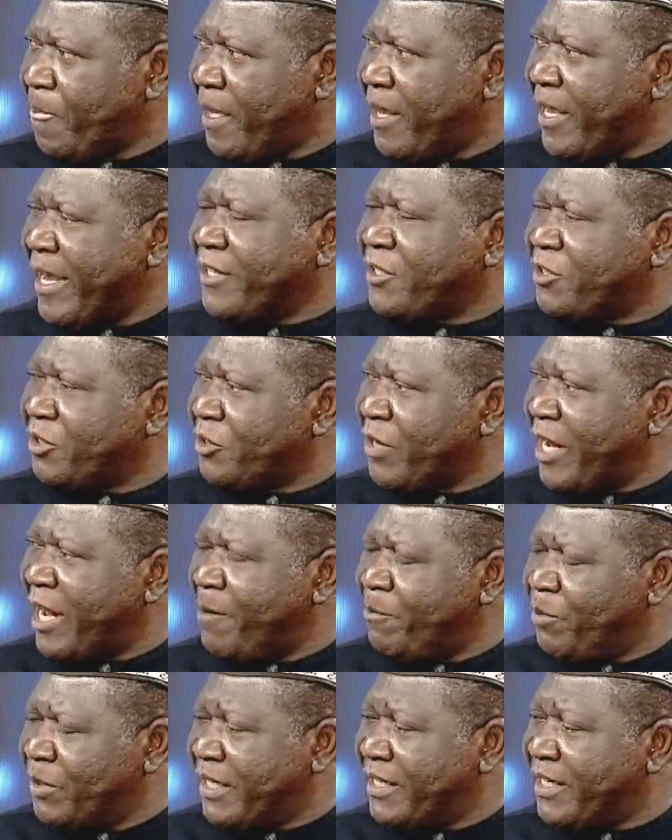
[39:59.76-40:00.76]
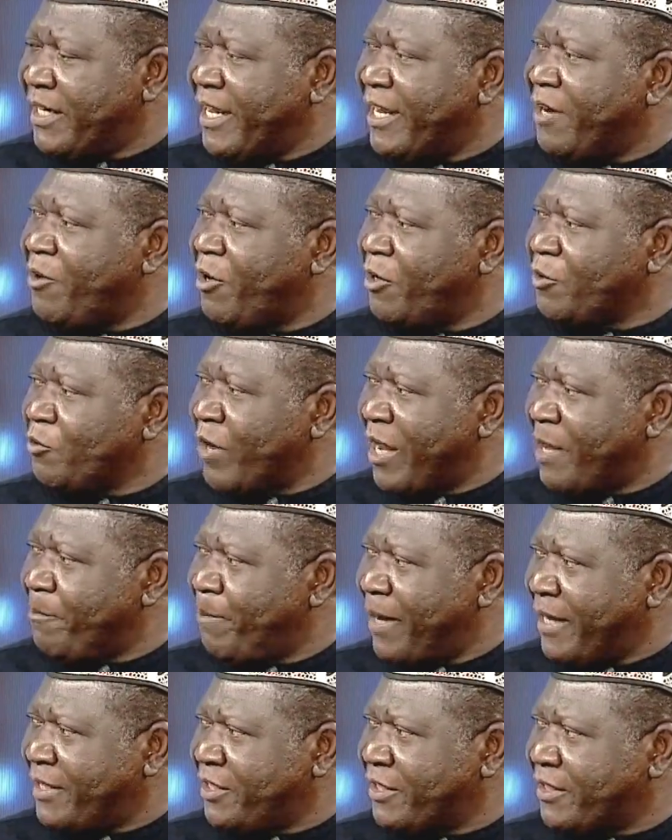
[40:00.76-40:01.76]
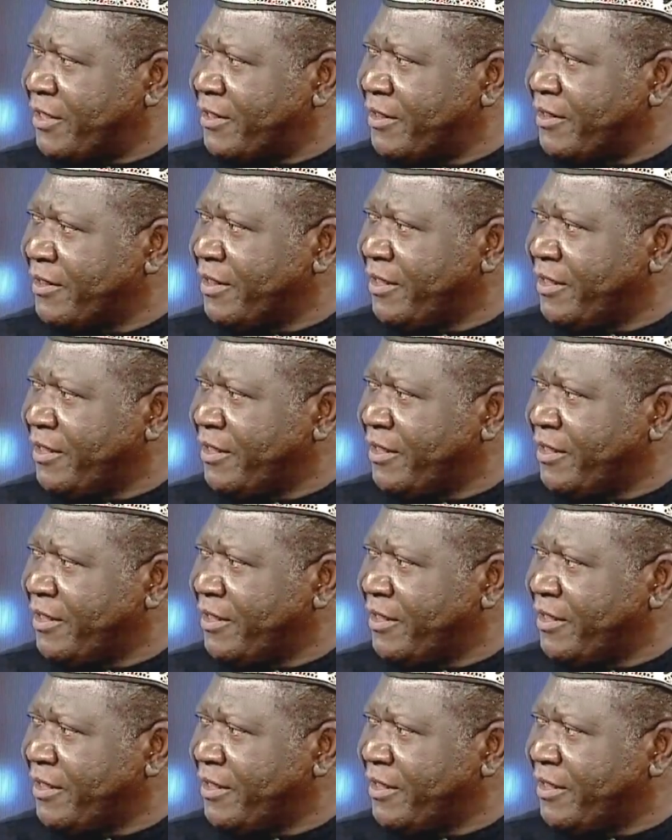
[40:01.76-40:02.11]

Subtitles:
Yes, do I amputate the leg or do I patch it?